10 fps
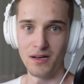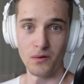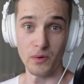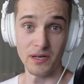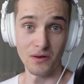
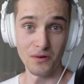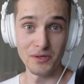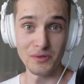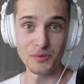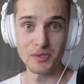we all
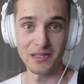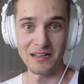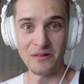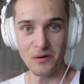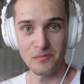use in
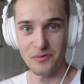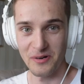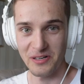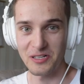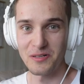our
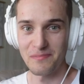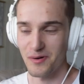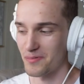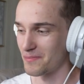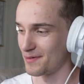production,
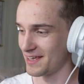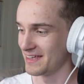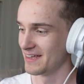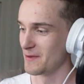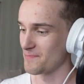probably
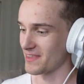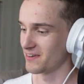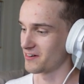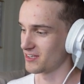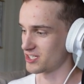you
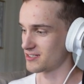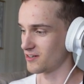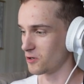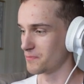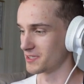can just
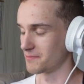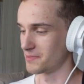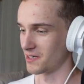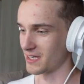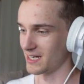open the
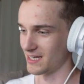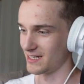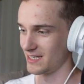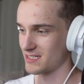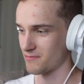plugin and
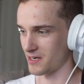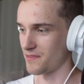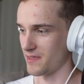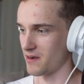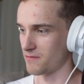it's right
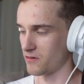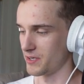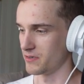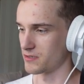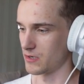there for
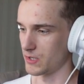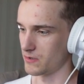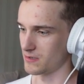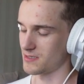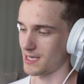you, so you
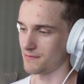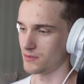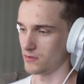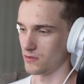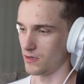don't have
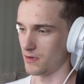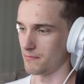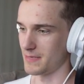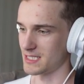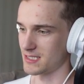to
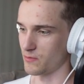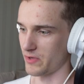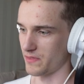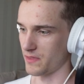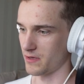mess
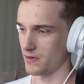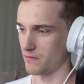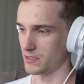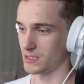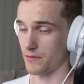with
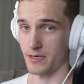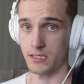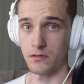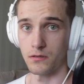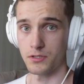the
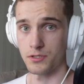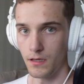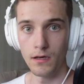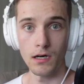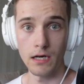thresholds.
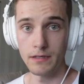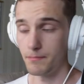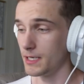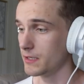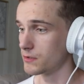I will
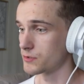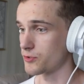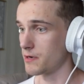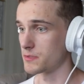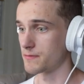play you the
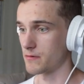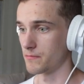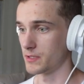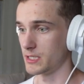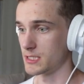drums
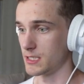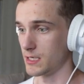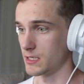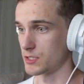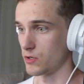from this
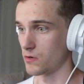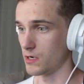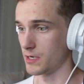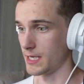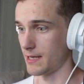song
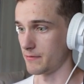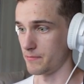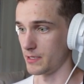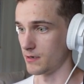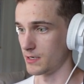I have
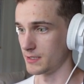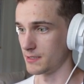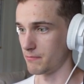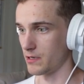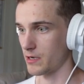behind the
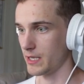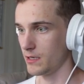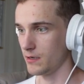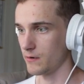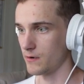plugin
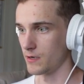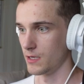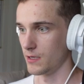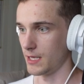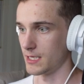here,
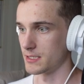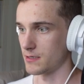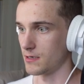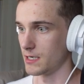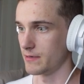and
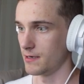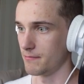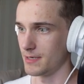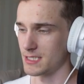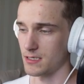I will
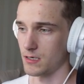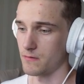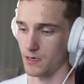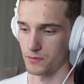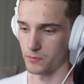mess
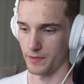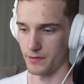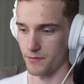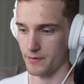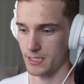around with
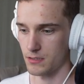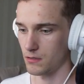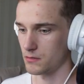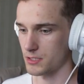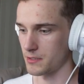the
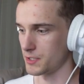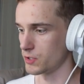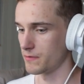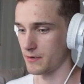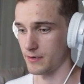thresholds, and you
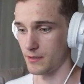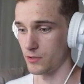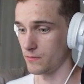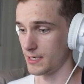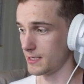
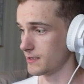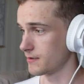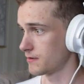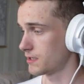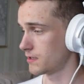will
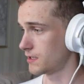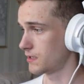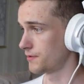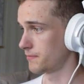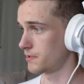hear
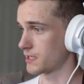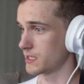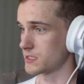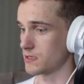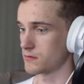how the
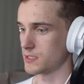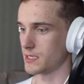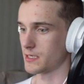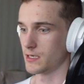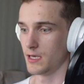plugin sounds
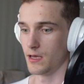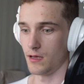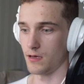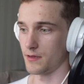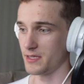like.
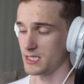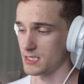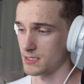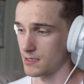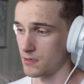This
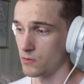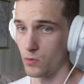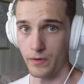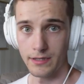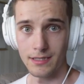is now
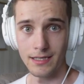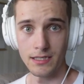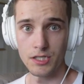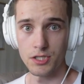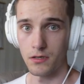with the
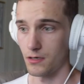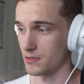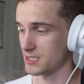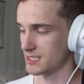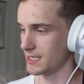initial
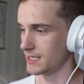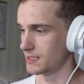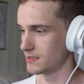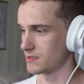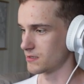
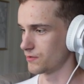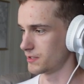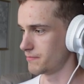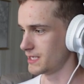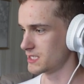state, so the
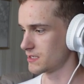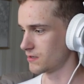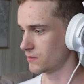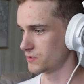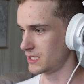basic
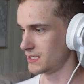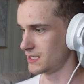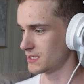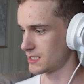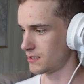
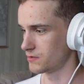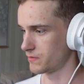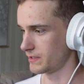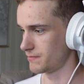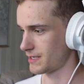OTT sound
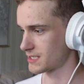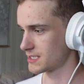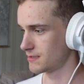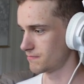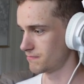with max
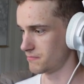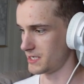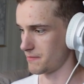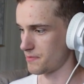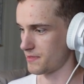
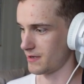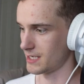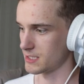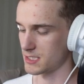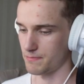depth
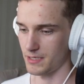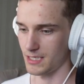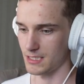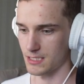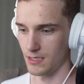and
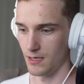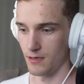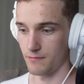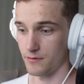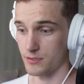speed.
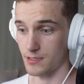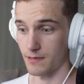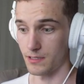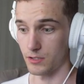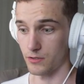First, I
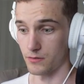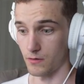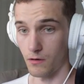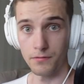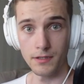will turn
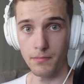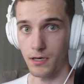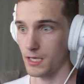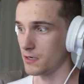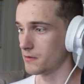off the
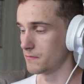plugin.